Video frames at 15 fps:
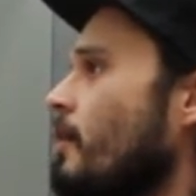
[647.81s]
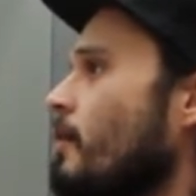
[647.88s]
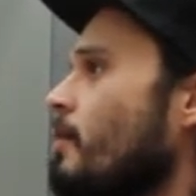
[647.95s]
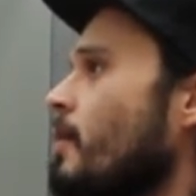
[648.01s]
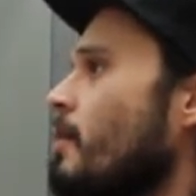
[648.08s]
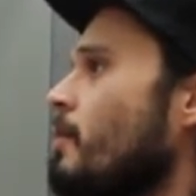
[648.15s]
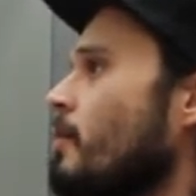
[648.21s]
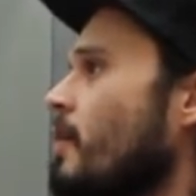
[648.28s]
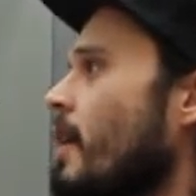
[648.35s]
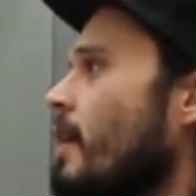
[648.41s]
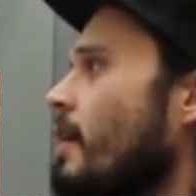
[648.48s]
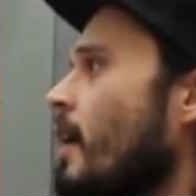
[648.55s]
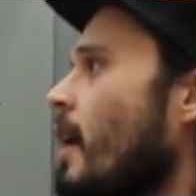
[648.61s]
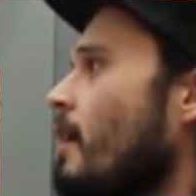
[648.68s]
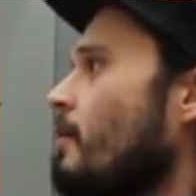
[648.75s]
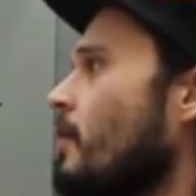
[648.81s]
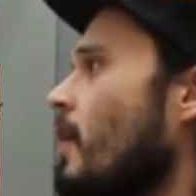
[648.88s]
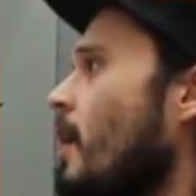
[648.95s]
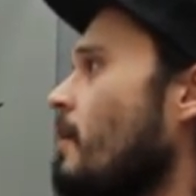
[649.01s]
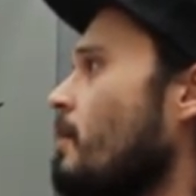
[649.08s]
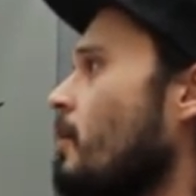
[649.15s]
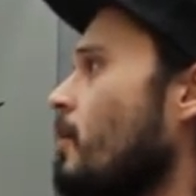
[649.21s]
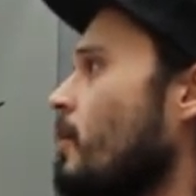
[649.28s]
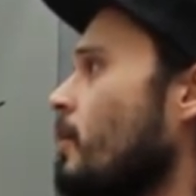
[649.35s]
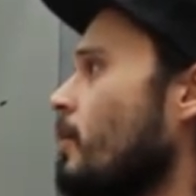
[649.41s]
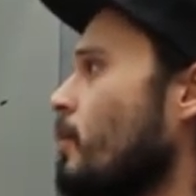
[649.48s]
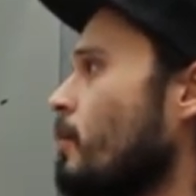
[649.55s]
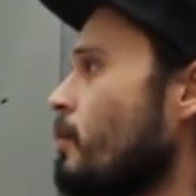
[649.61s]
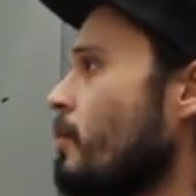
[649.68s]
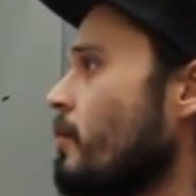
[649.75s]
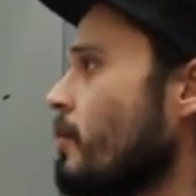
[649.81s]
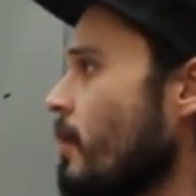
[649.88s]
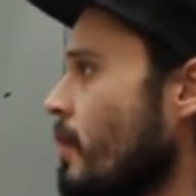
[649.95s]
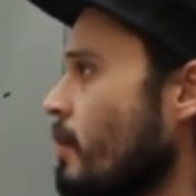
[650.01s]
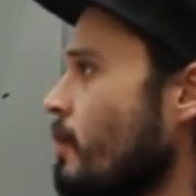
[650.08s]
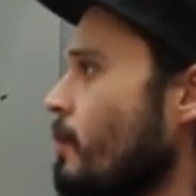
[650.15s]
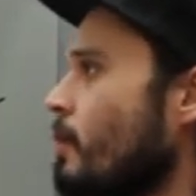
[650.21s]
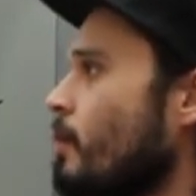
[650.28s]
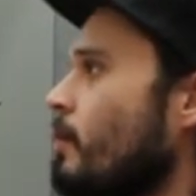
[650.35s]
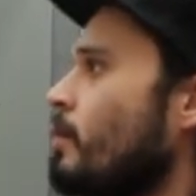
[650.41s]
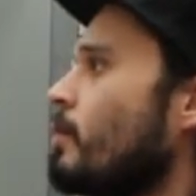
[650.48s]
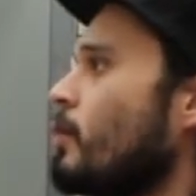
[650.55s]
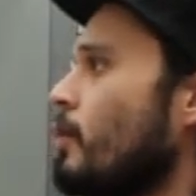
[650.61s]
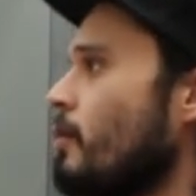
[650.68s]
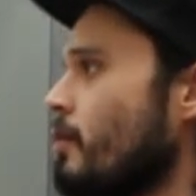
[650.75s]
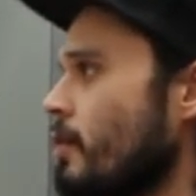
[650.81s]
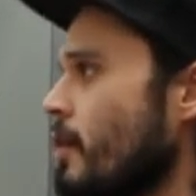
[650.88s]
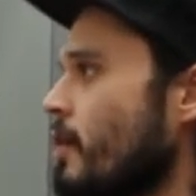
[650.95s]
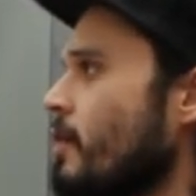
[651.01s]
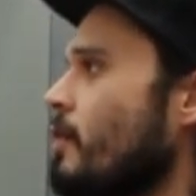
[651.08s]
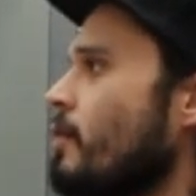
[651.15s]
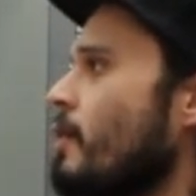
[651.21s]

people tend to have a lot more looseness